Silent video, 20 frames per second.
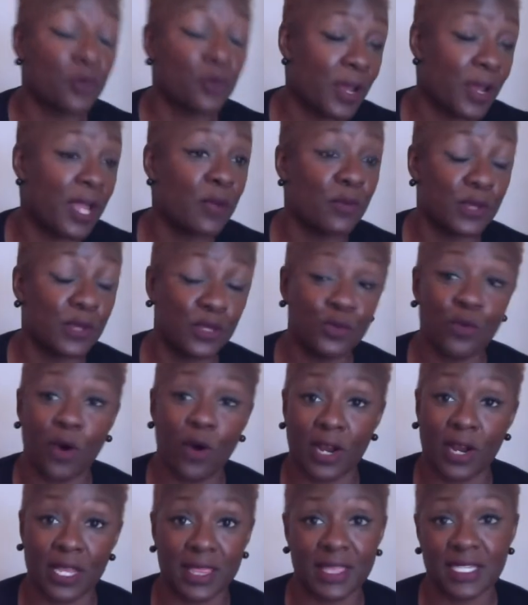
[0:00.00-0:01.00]
way when you
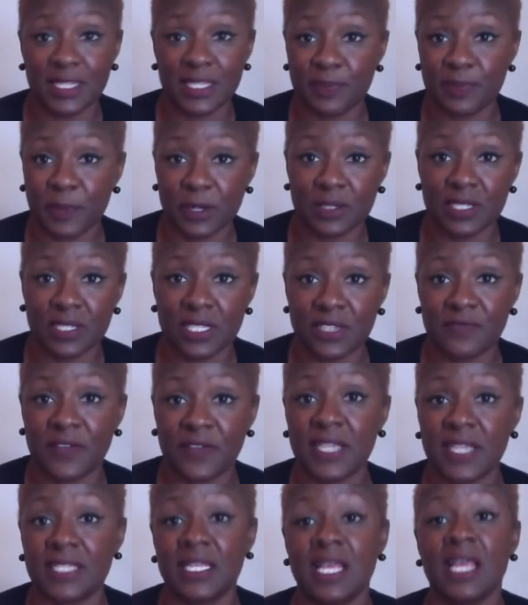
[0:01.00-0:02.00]
are in this person's
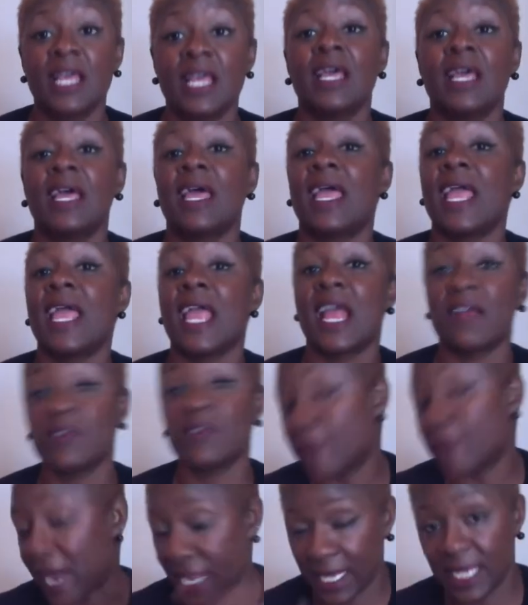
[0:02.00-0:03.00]
face.
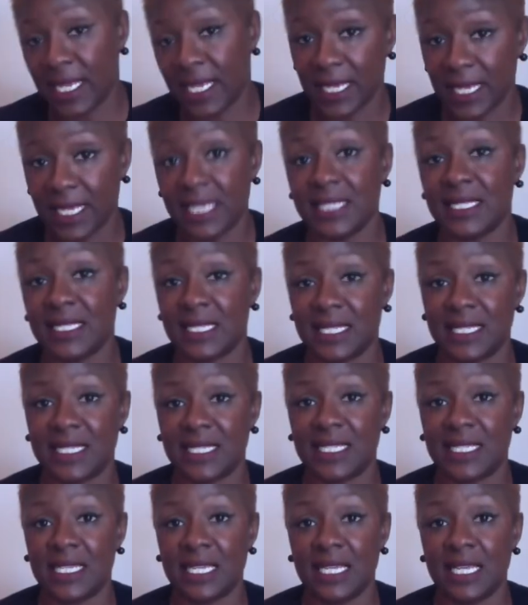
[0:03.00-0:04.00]
Everybody gets to
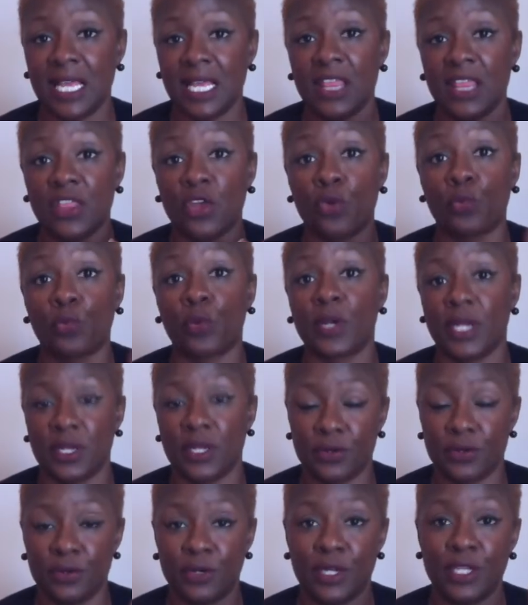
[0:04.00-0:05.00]
see the
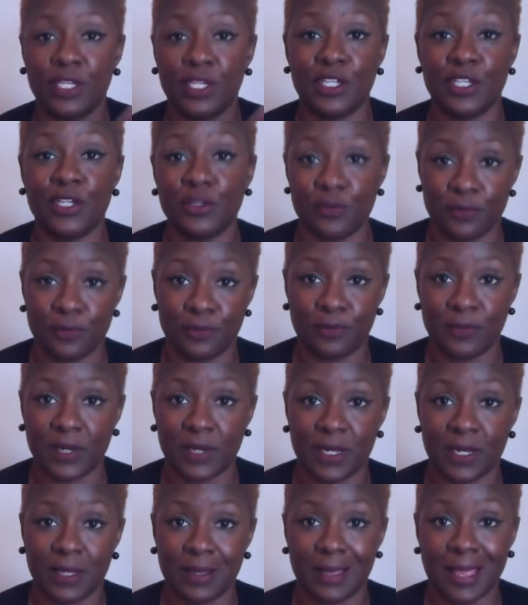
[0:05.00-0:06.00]
real you
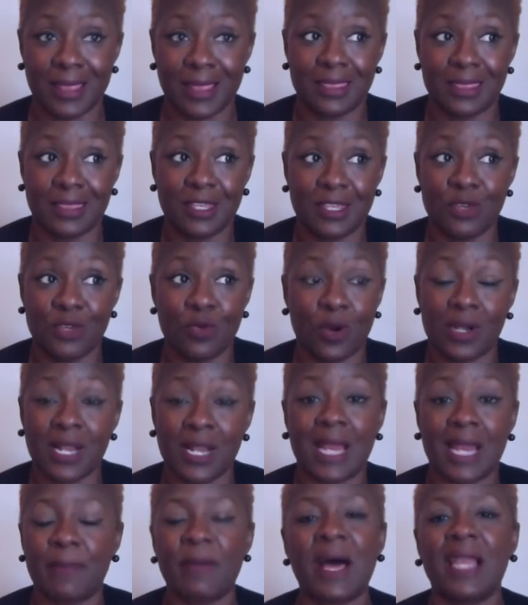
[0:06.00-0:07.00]
and you are
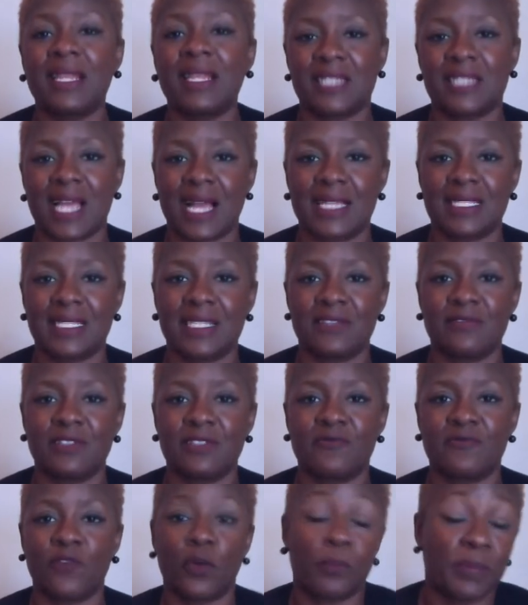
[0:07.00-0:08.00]
not apologizing
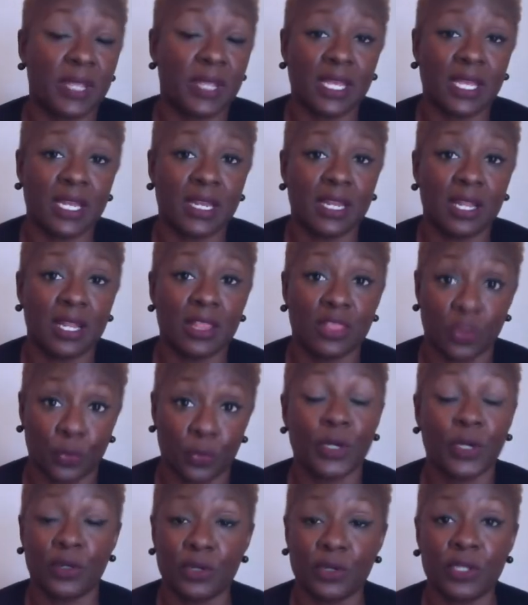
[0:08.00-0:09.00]
for being the
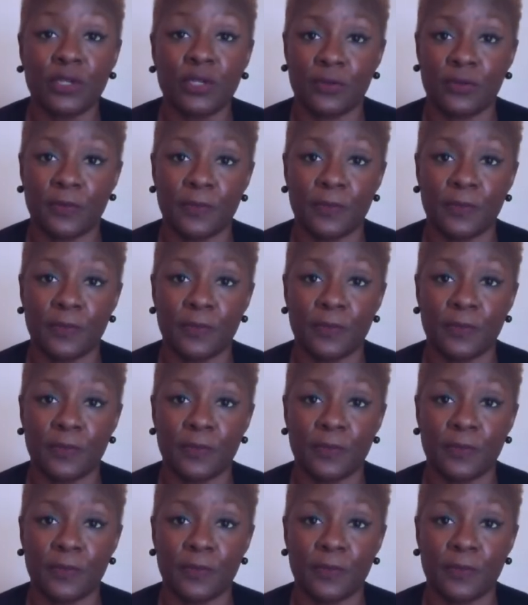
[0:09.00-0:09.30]
real you.